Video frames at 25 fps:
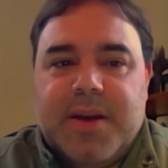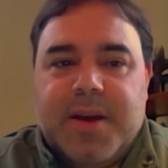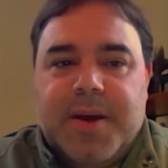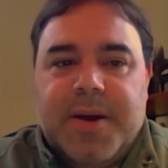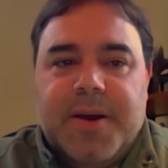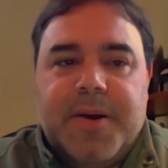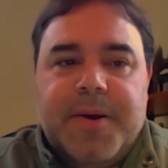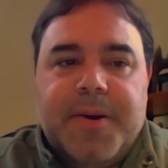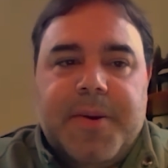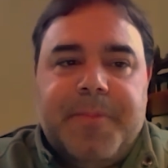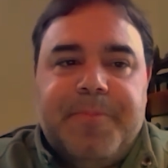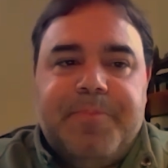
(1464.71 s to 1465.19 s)

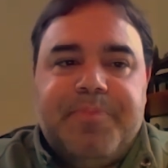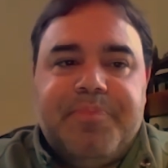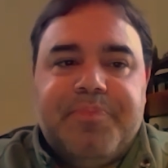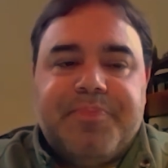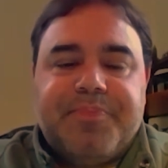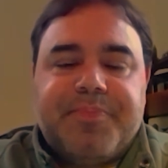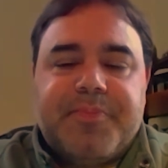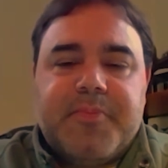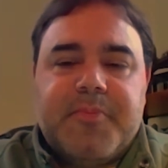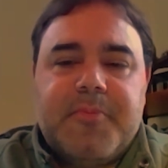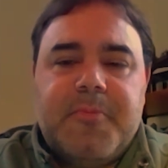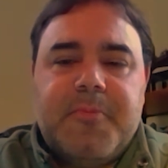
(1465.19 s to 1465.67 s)

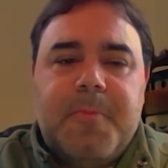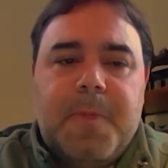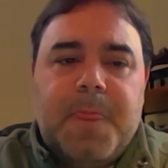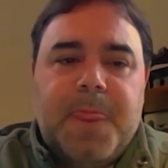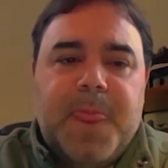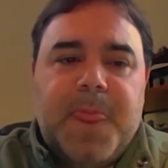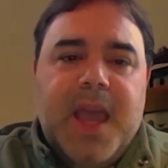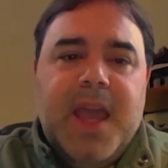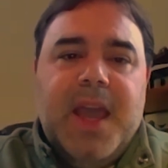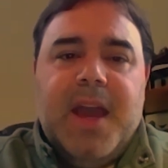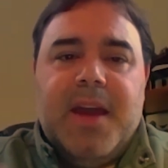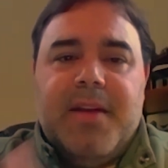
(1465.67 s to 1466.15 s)

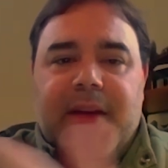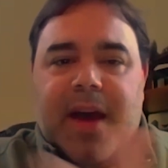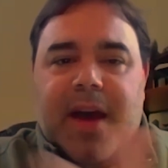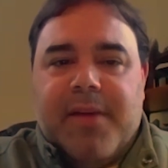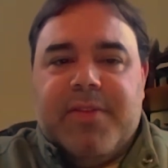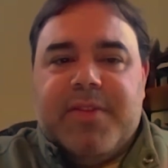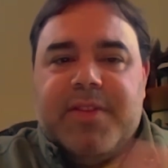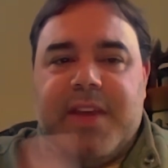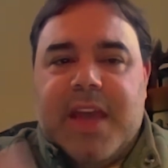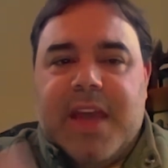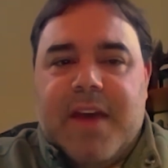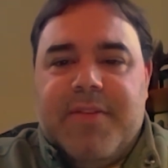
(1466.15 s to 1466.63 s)
And
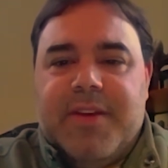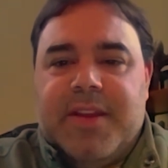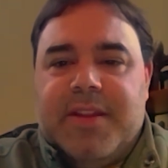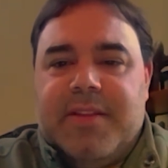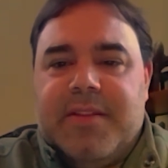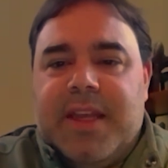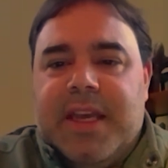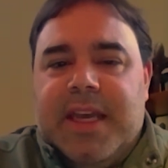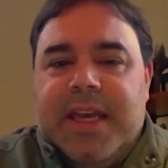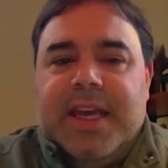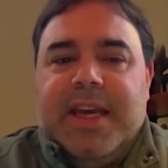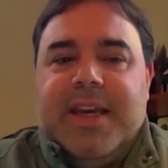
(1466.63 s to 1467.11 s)
obviously
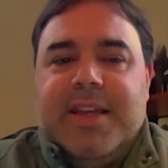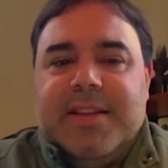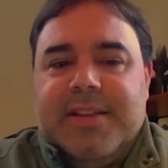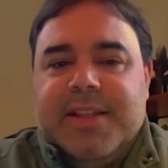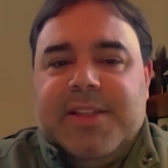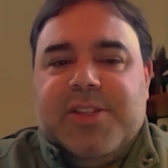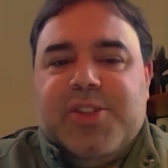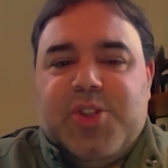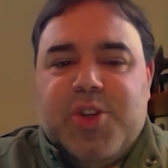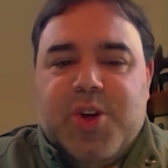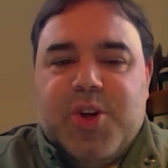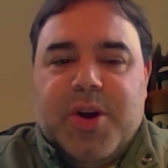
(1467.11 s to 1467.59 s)
having
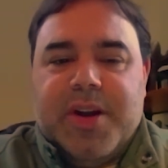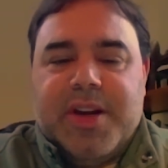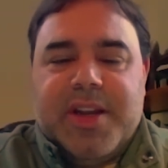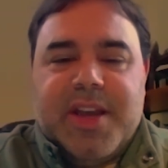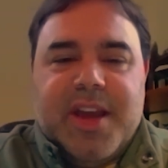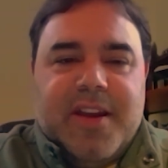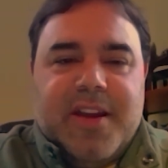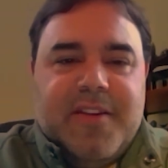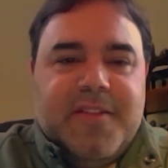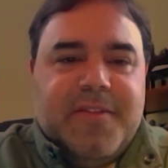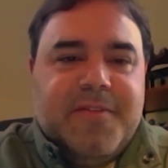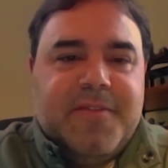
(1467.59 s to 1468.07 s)
this chart
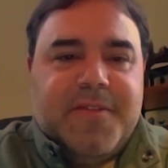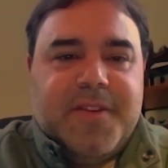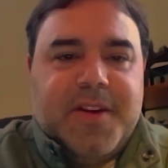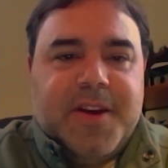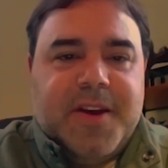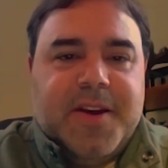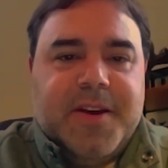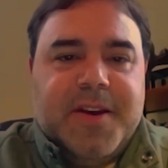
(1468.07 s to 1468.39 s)
kind of